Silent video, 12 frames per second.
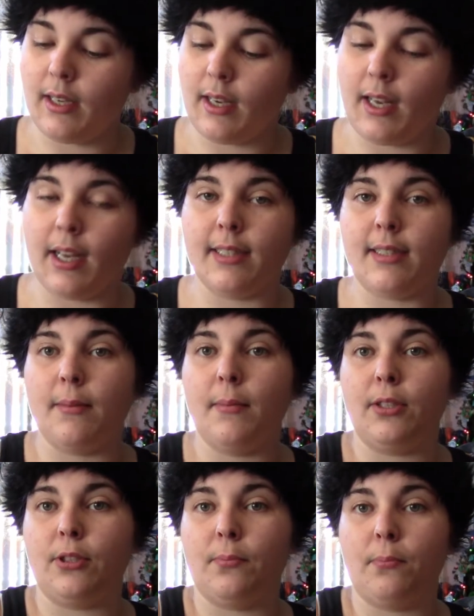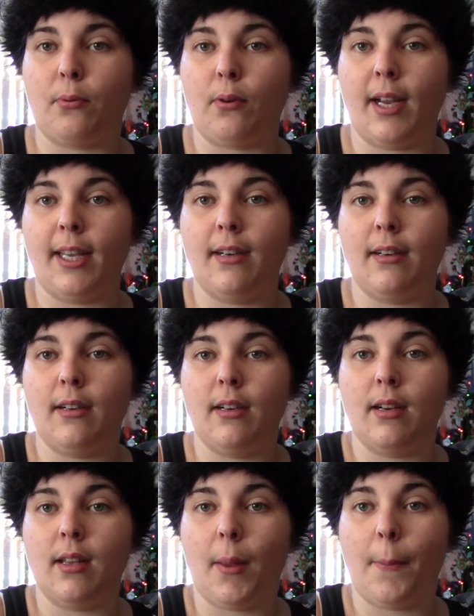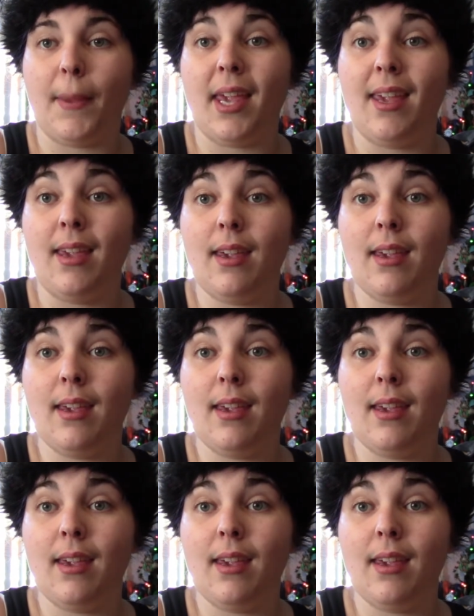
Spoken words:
it's a much brighter pink.